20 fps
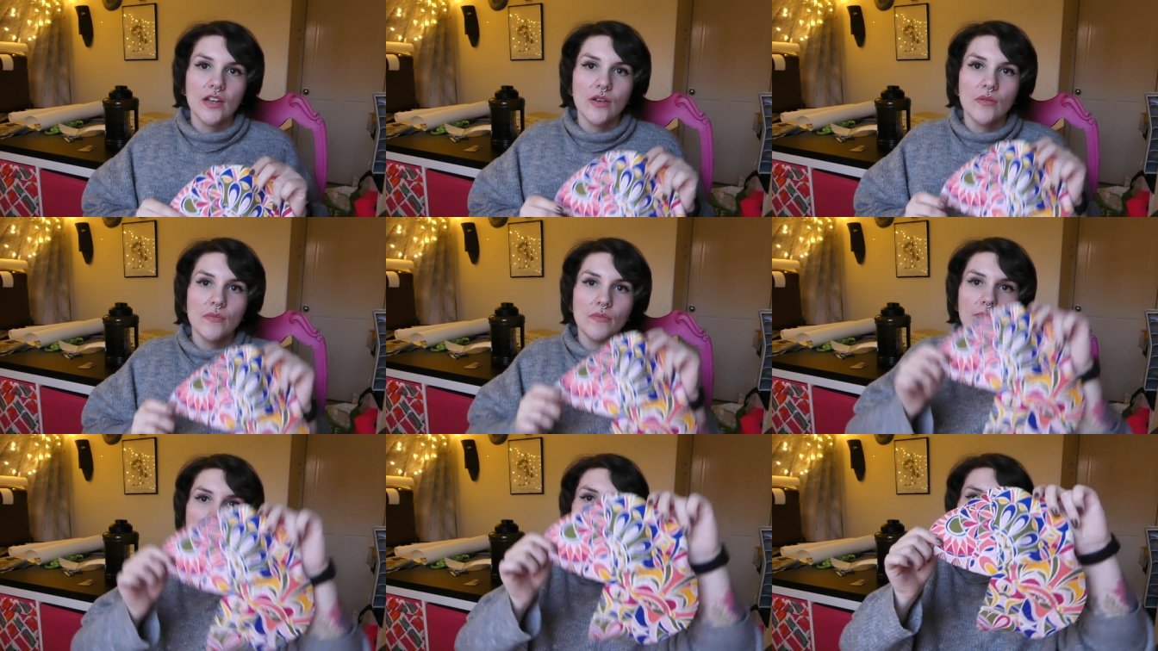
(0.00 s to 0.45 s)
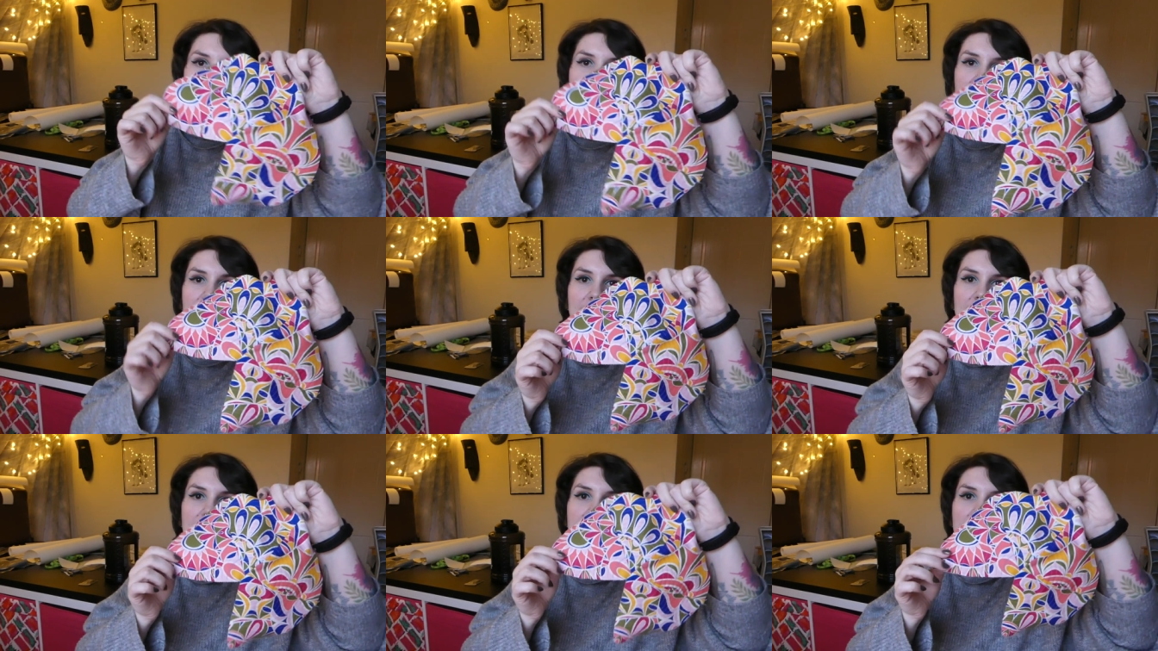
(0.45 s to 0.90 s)

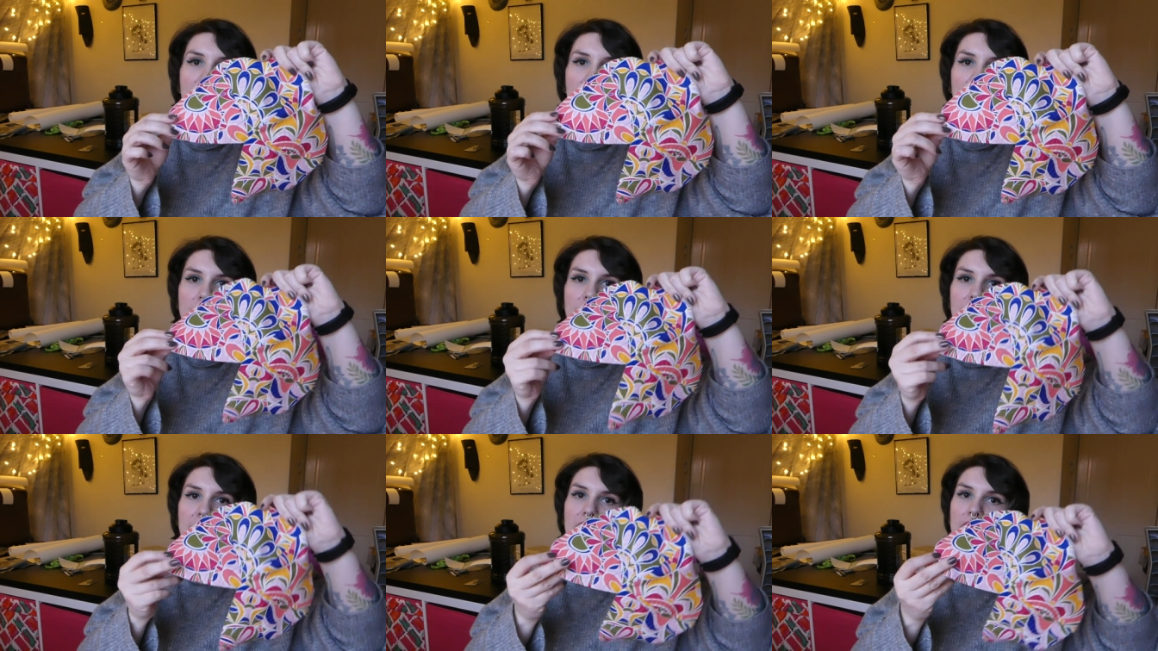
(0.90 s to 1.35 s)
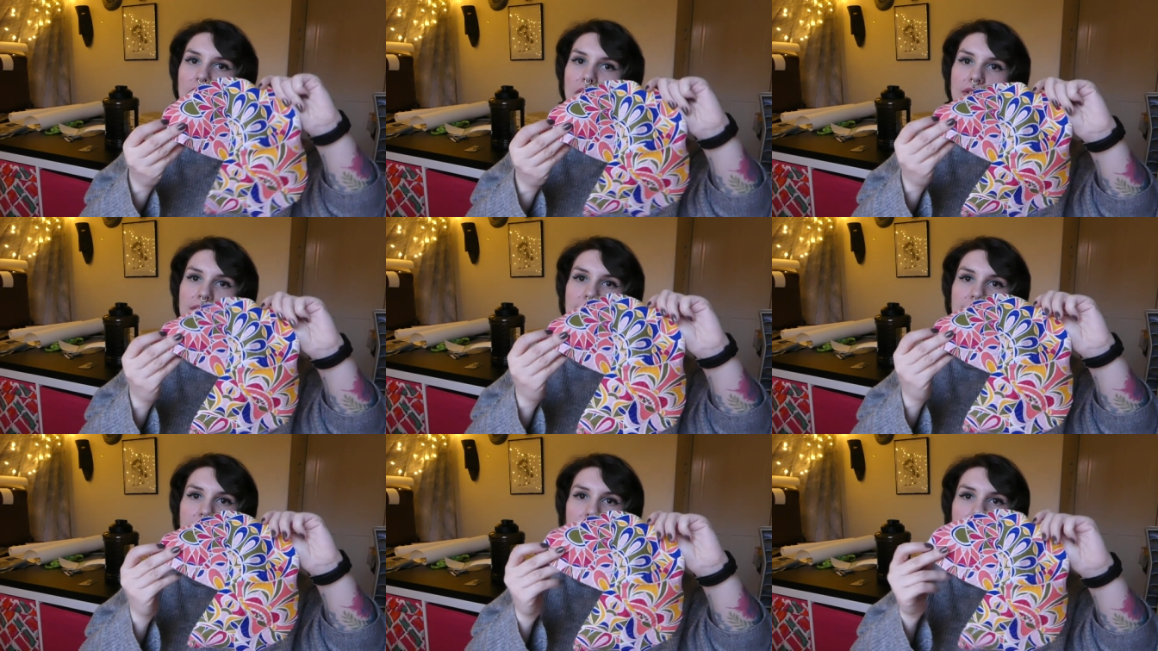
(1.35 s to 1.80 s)
messed this up and
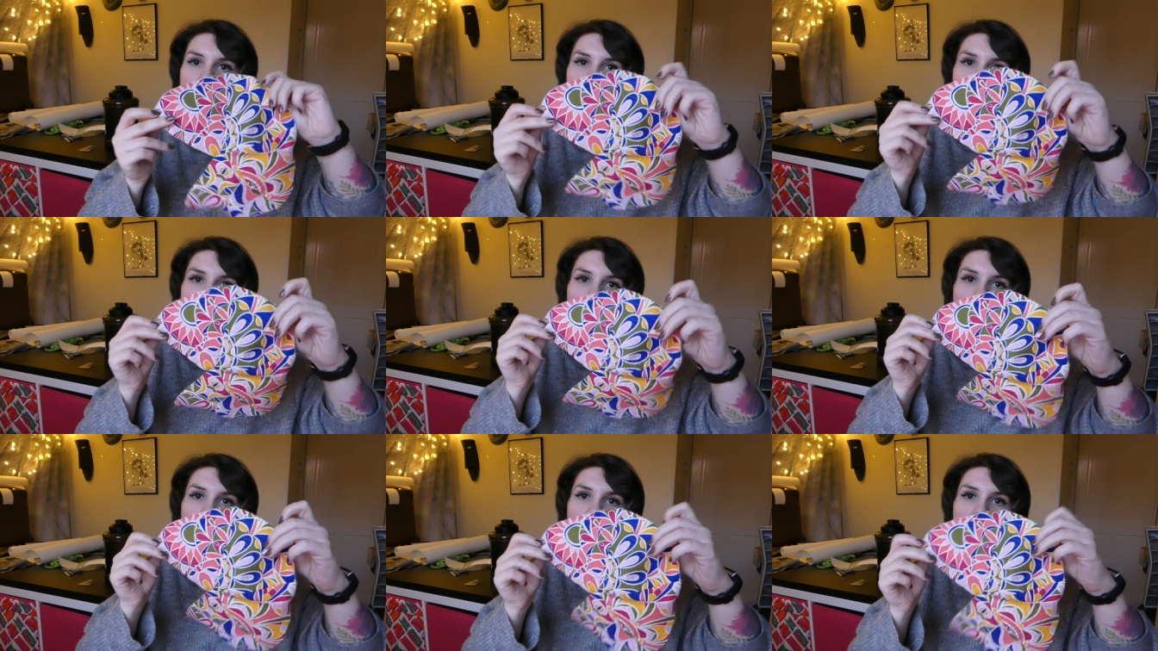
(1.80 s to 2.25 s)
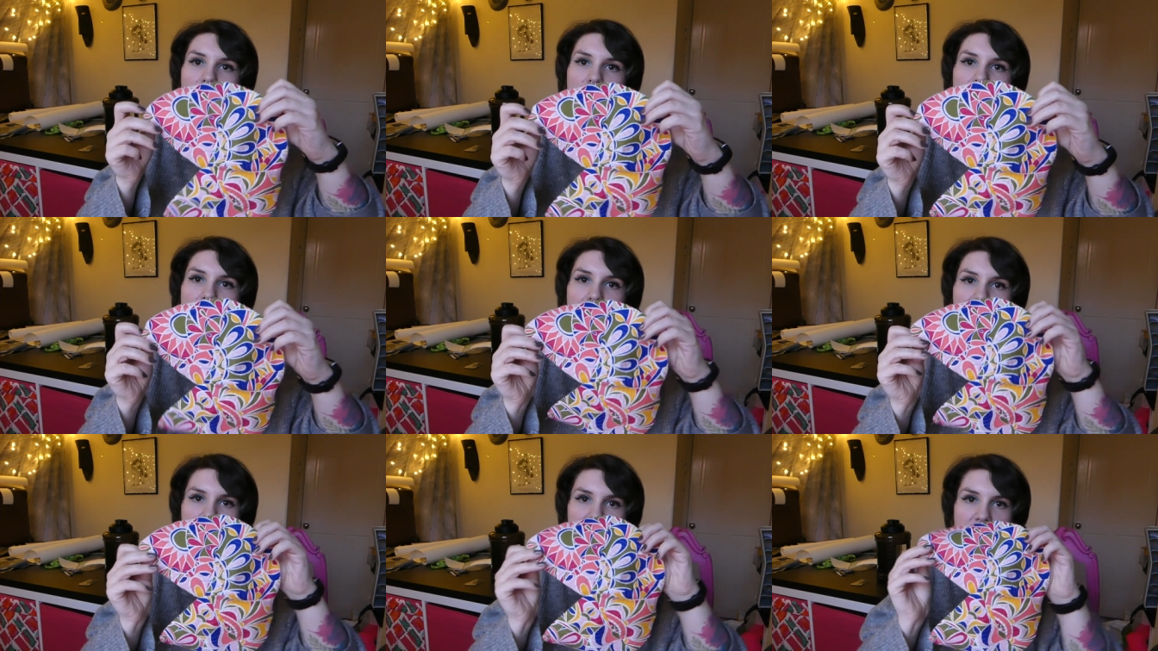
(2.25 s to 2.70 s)
gotten something awful
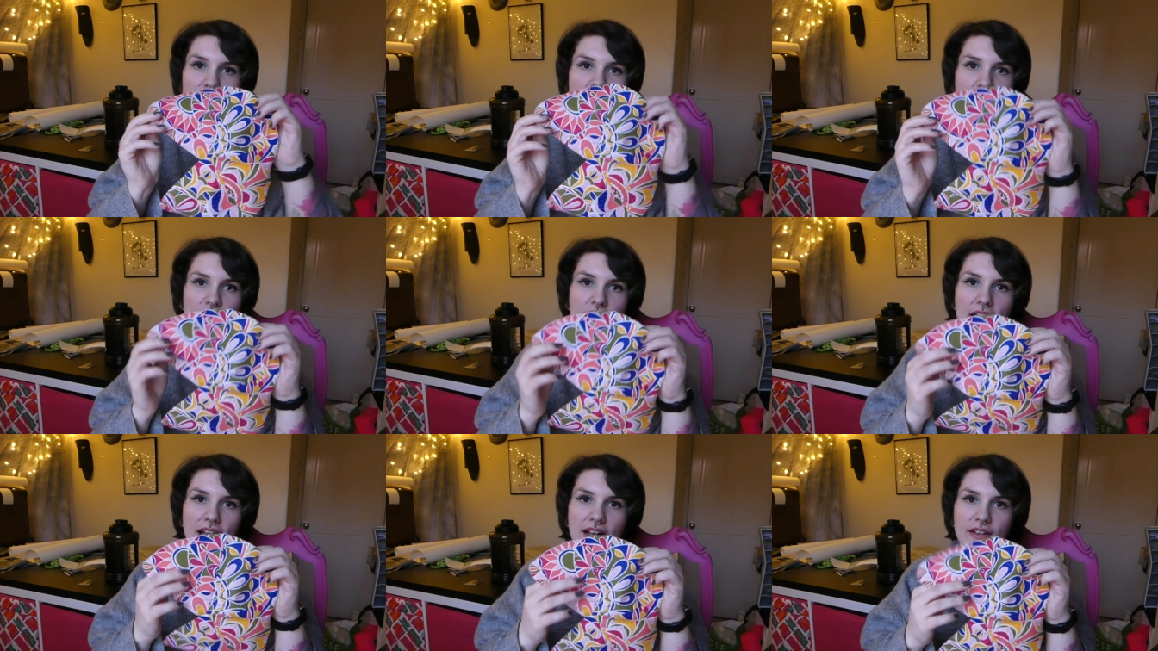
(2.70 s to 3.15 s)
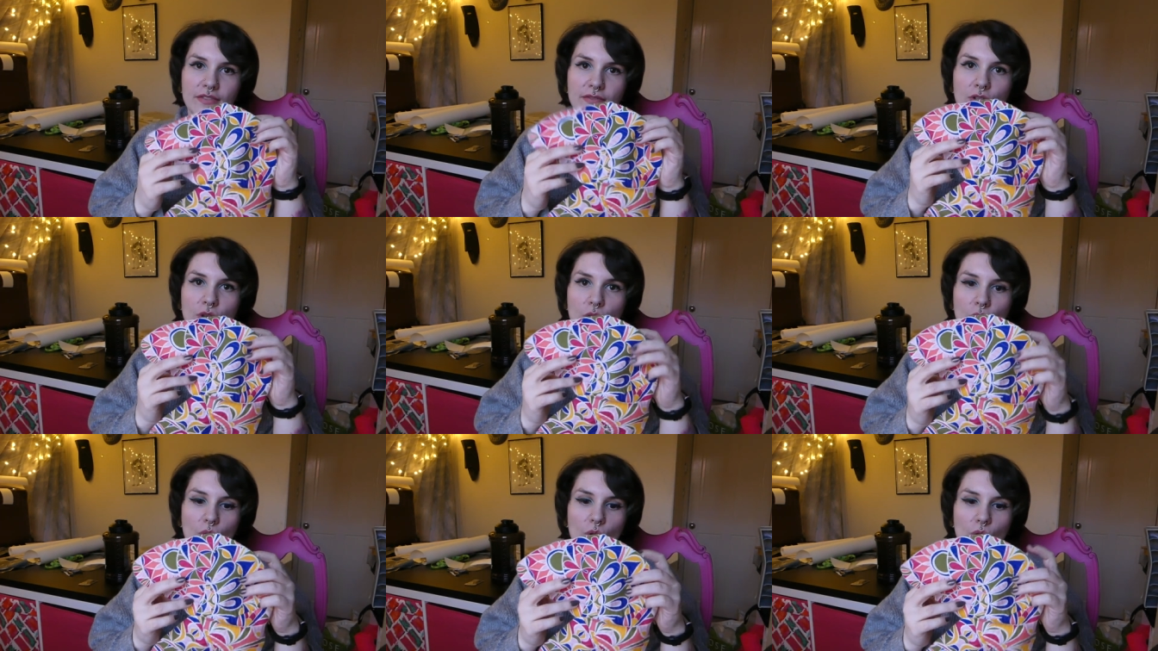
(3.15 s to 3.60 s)
that I shouldn't have
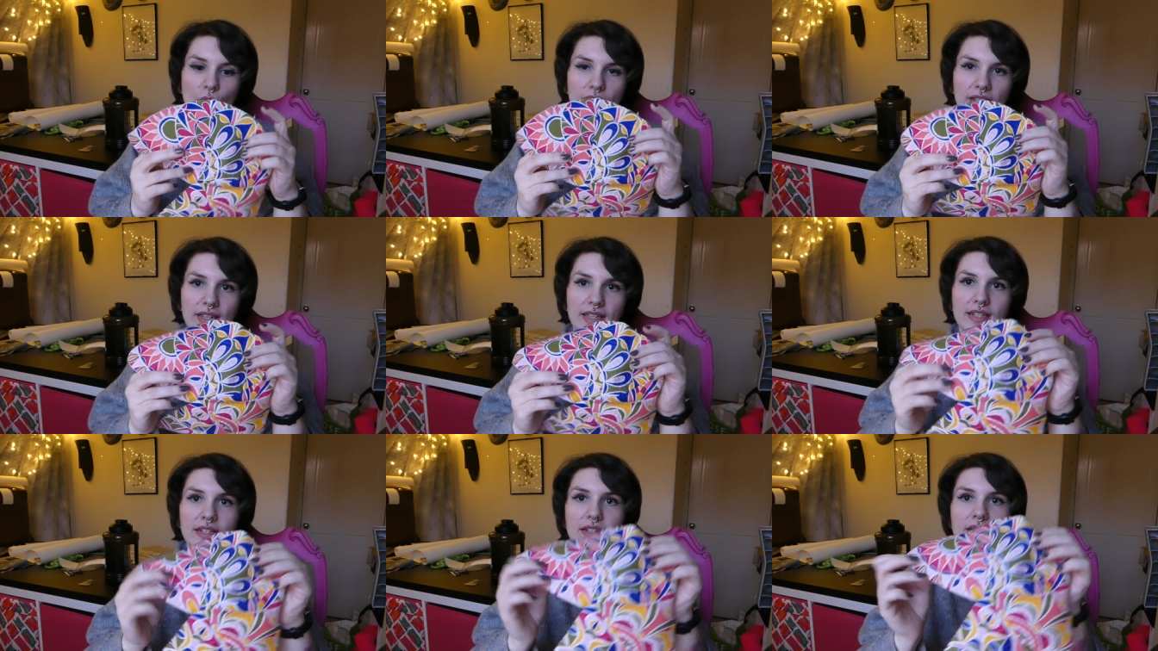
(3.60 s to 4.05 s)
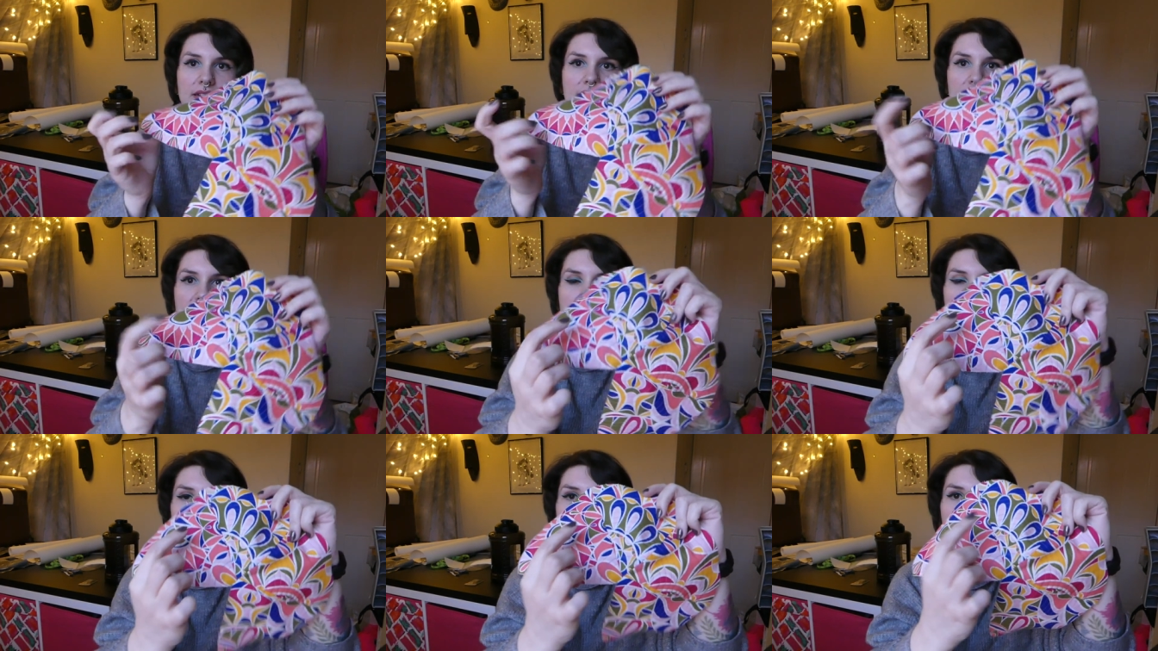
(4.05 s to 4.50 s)
caught in
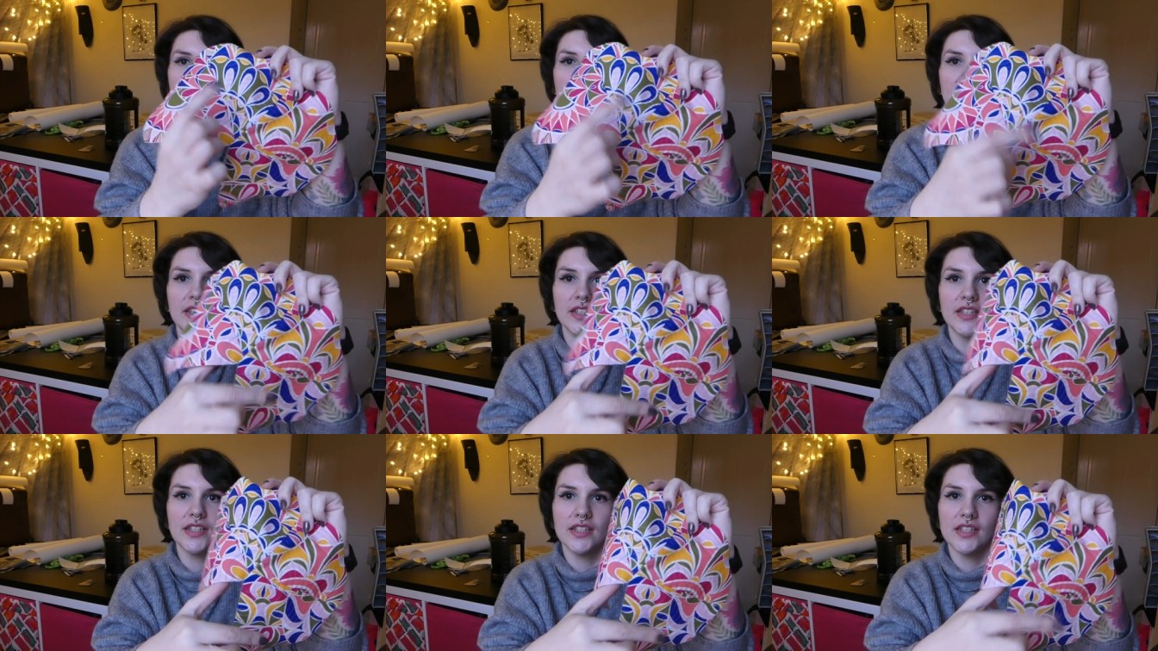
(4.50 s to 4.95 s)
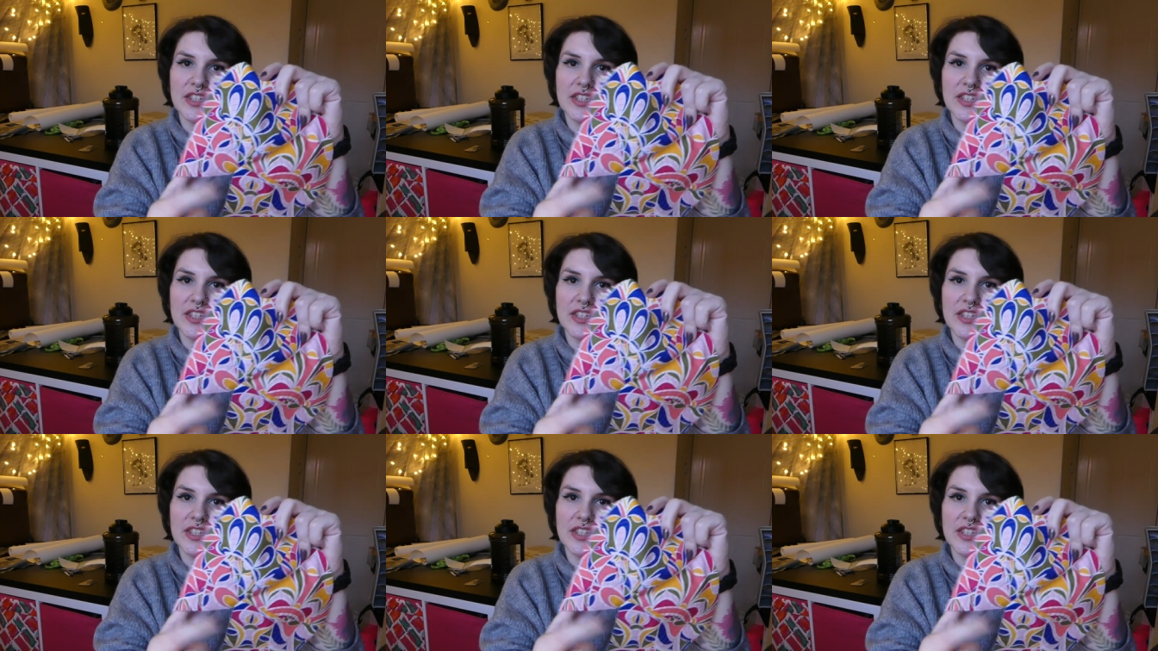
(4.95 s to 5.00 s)
some of the